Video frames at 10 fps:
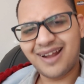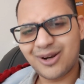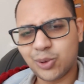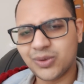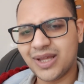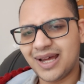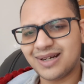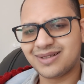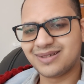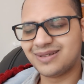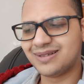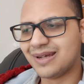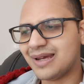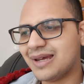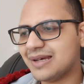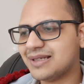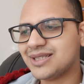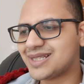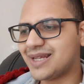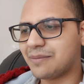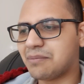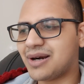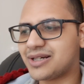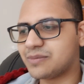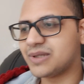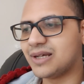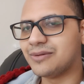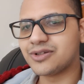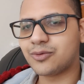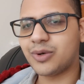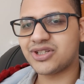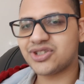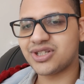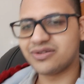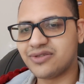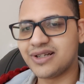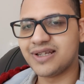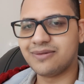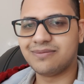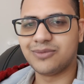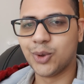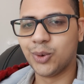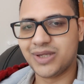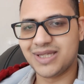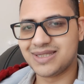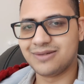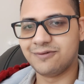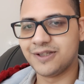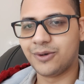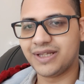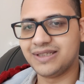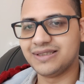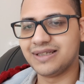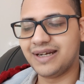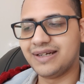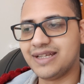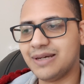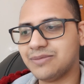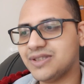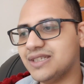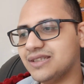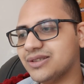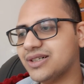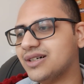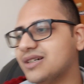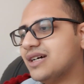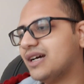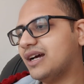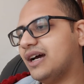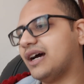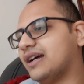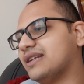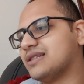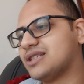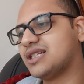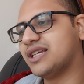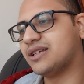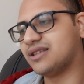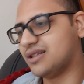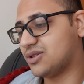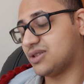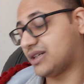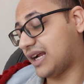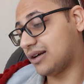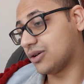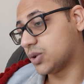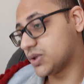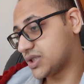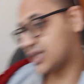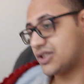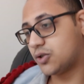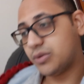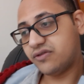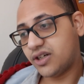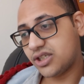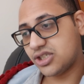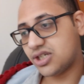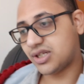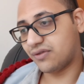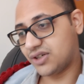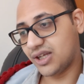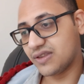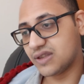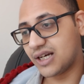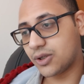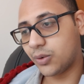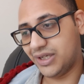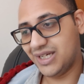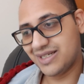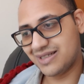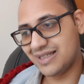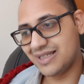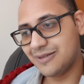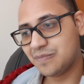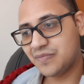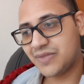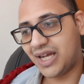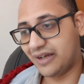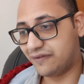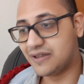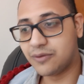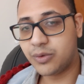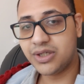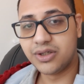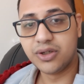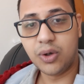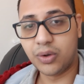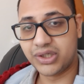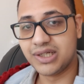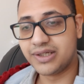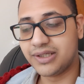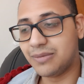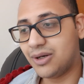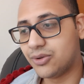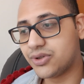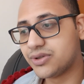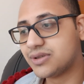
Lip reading: I do that? Just like multiple levels of questioning for like no reason without any great depth either. And it's just like so the title goes, Stupid Fucking Shit I've Done That Occasionally I Feel Weird or Guilty About.